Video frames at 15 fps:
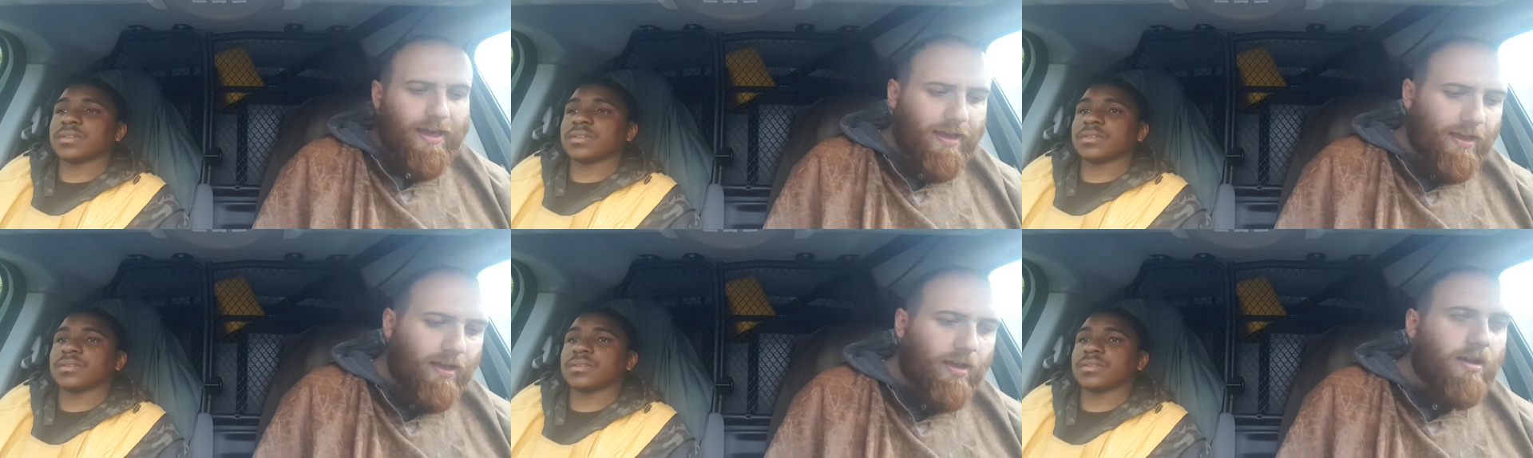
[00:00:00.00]

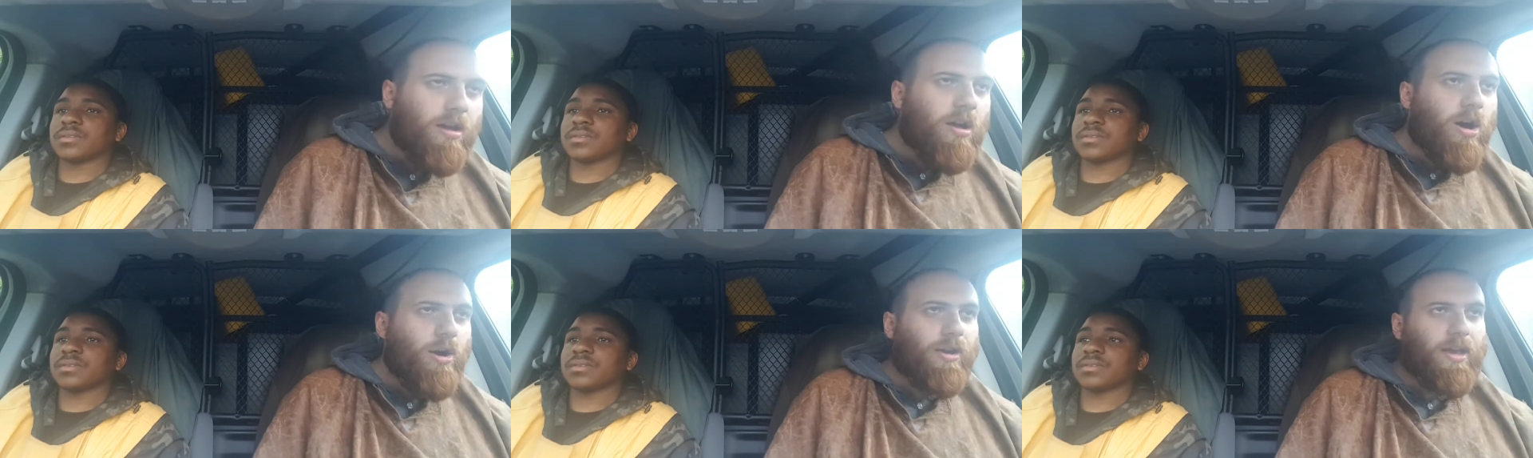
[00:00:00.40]
Speaker 1: here,
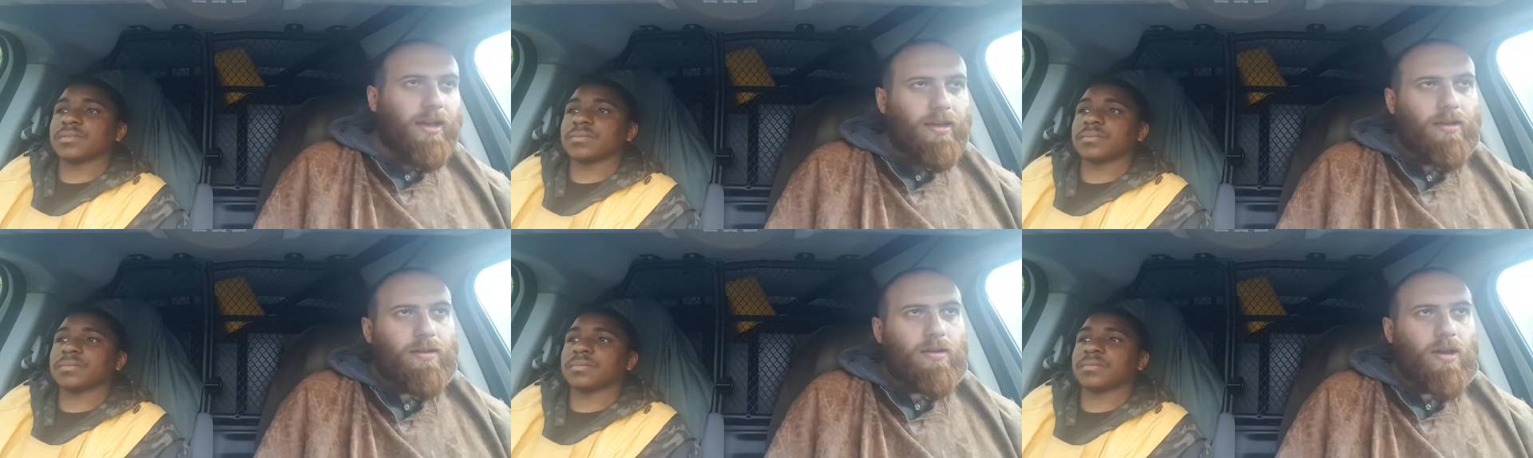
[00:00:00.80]

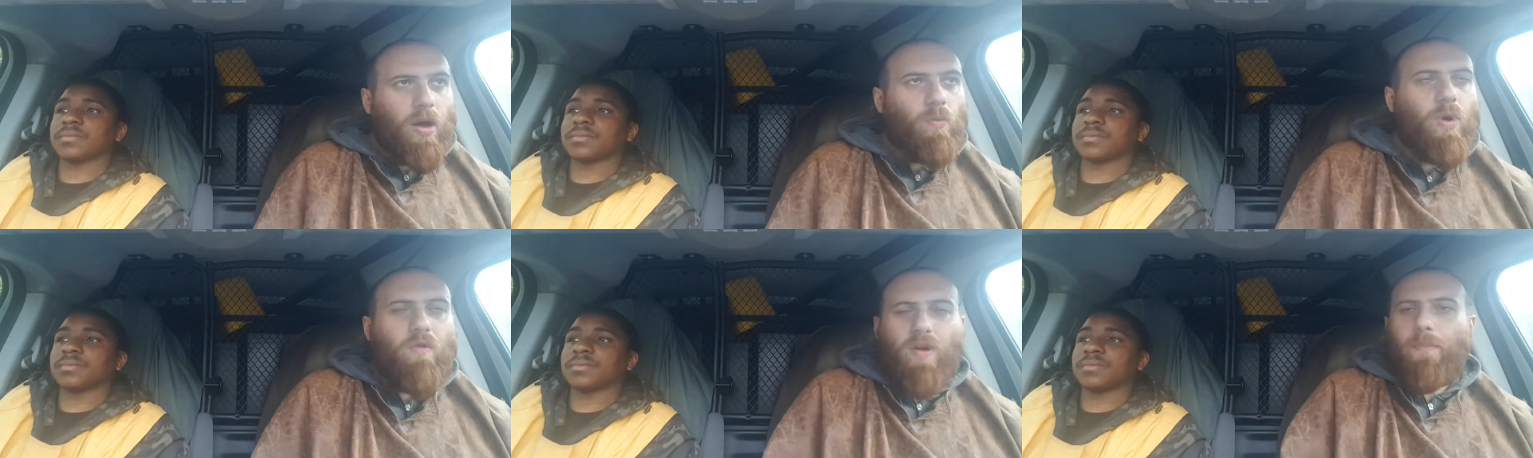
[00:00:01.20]
okay,
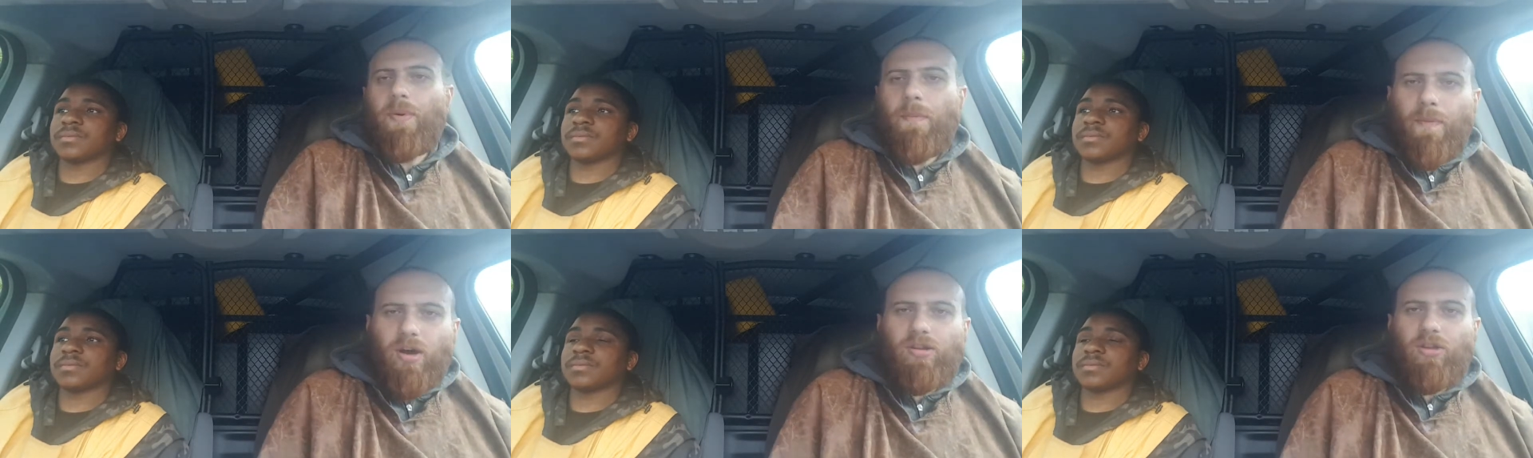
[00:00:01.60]
and we're
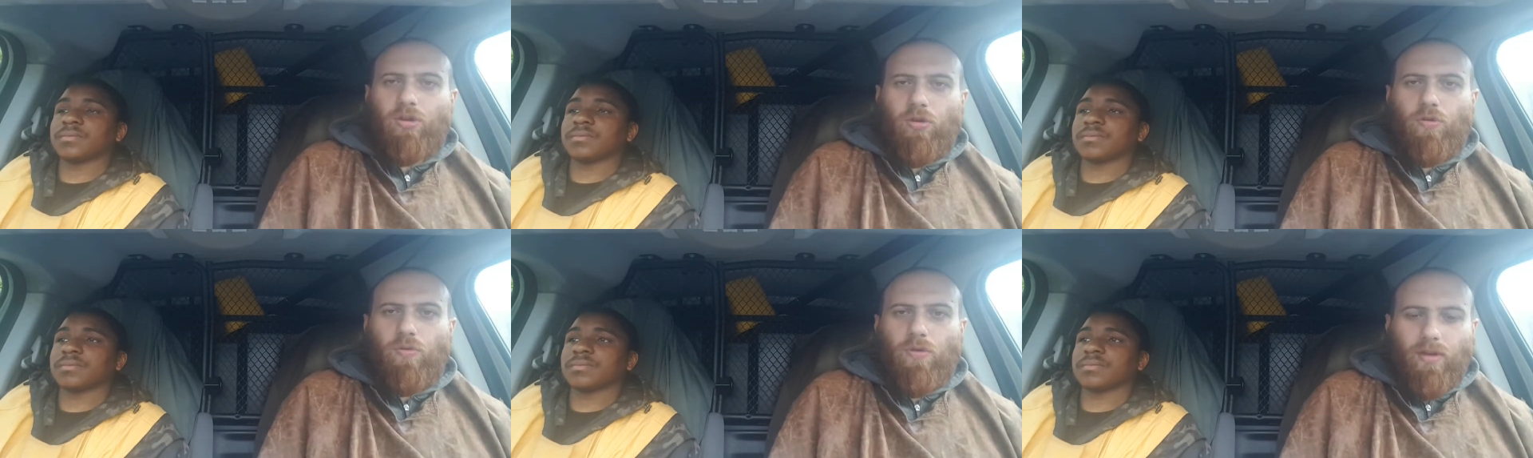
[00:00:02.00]
reprimanding
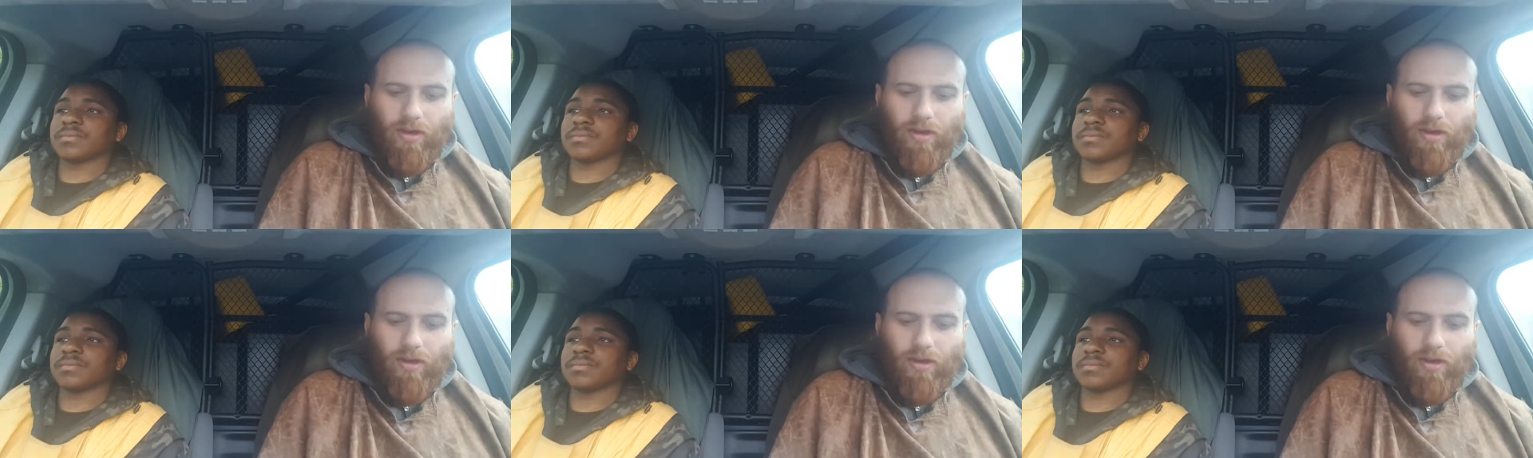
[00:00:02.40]
you